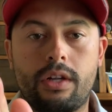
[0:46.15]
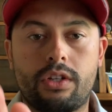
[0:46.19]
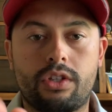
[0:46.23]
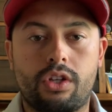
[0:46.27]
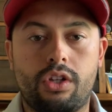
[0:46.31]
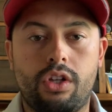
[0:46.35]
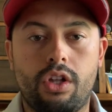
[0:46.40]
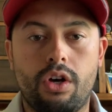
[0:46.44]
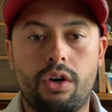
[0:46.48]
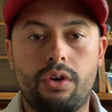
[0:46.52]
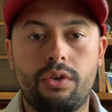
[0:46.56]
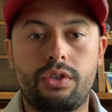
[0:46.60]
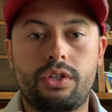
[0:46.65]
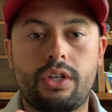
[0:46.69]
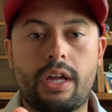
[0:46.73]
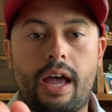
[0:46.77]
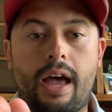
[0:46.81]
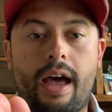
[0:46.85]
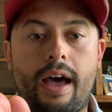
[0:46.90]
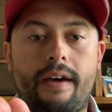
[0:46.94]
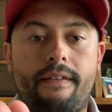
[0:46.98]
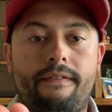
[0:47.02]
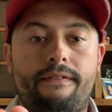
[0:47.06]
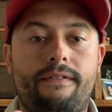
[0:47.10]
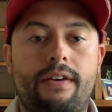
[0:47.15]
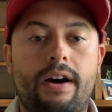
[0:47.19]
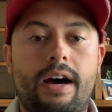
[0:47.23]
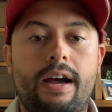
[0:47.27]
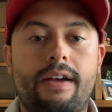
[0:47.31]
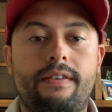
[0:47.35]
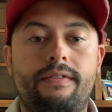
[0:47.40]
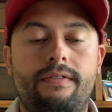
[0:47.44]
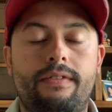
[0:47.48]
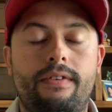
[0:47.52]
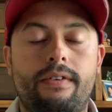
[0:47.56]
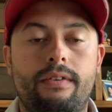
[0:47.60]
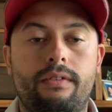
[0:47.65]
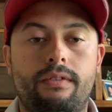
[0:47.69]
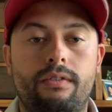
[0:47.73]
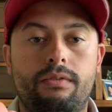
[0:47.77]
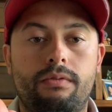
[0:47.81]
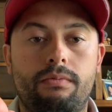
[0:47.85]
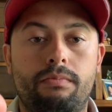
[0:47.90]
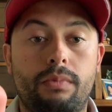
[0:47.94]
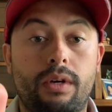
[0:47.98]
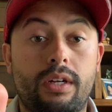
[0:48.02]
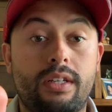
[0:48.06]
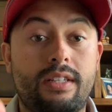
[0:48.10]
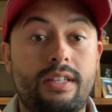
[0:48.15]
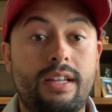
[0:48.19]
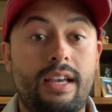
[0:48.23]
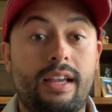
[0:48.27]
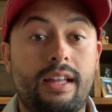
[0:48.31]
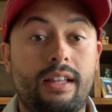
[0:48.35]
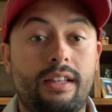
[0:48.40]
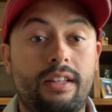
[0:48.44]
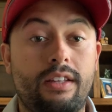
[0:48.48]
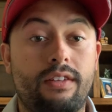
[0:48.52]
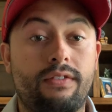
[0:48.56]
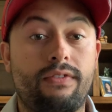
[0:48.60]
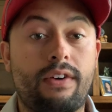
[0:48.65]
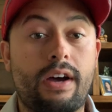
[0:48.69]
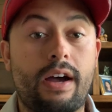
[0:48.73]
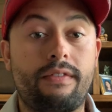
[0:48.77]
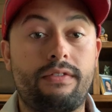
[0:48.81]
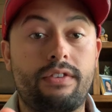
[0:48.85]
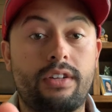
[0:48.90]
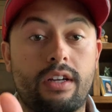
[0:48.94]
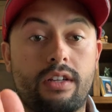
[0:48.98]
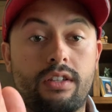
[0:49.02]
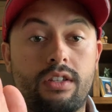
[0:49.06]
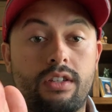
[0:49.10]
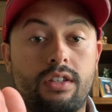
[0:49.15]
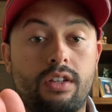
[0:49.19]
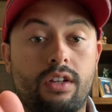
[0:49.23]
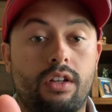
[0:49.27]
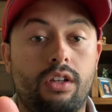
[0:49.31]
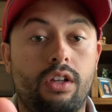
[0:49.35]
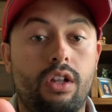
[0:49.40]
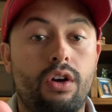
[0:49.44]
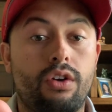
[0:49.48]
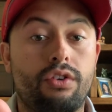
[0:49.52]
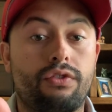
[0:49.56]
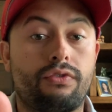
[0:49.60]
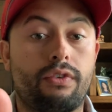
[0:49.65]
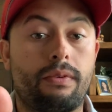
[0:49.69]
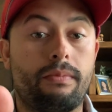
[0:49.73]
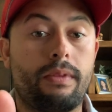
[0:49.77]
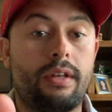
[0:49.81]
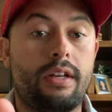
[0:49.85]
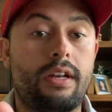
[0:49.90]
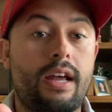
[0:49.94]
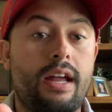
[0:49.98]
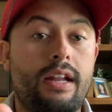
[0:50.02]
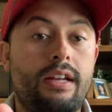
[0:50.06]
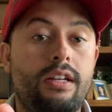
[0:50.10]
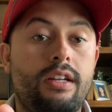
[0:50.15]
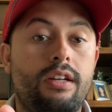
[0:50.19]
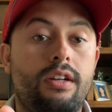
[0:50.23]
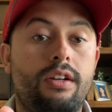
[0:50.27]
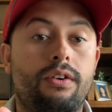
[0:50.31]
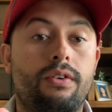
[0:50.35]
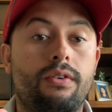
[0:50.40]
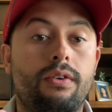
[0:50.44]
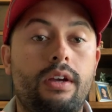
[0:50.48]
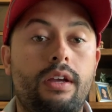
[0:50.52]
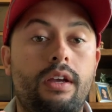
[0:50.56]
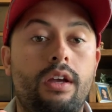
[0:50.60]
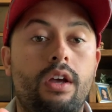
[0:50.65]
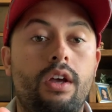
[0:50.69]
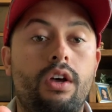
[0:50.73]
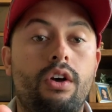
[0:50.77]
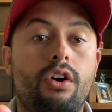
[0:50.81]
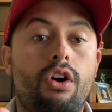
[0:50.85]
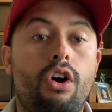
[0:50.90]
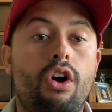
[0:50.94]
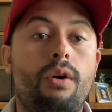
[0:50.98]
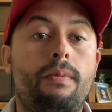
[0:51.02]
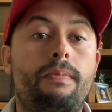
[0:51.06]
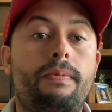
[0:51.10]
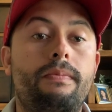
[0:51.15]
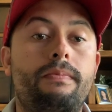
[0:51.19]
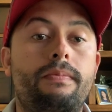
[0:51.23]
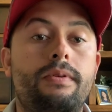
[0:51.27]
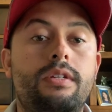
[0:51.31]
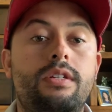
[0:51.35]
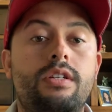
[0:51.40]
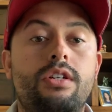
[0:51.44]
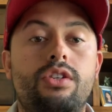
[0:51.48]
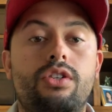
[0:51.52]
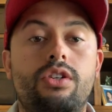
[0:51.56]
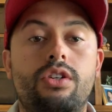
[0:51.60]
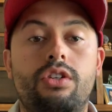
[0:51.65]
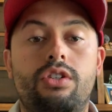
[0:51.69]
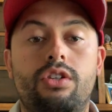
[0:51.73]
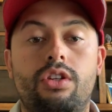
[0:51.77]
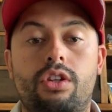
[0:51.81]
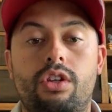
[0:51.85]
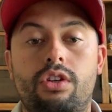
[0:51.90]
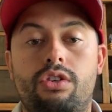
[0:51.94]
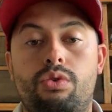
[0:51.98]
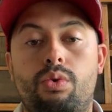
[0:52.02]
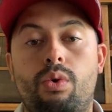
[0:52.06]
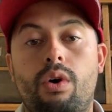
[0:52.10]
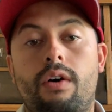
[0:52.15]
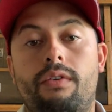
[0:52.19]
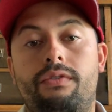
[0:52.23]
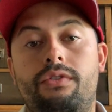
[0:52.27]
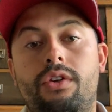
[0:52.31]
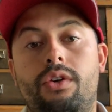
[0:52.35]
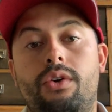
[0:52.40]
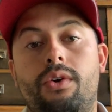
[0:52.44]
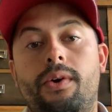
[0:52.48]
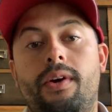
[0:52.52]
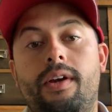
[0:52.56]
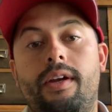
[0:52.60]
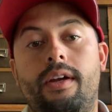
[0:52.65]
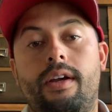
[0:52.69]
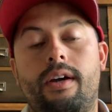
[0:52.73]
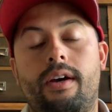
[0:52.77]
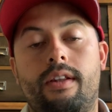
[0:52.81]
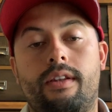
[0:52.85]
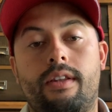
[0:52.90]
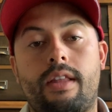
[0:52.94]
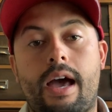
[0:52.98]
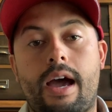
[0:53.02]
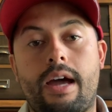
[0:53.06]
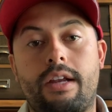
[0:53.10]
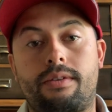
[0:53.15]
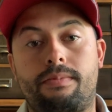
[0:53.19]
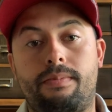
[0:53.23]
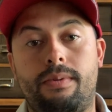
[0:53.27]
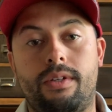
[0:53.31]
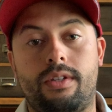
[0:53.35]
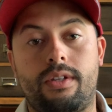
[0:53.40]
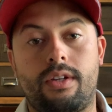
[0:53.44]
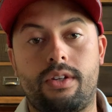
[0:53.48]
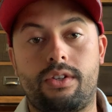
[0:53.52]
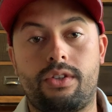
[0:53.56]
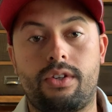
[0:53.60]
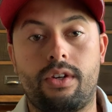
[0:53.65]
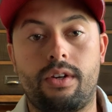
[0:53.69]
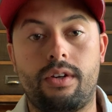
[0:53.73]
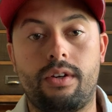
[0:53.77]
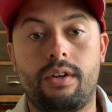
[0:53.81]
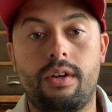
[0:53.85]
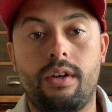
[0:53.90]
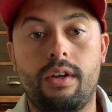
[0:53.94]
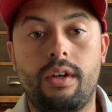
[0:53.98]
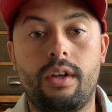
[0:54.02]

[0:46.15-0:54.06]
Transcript: close at must take at least 5 seconds to close from the 90-degree open position to the 12-degree latch position.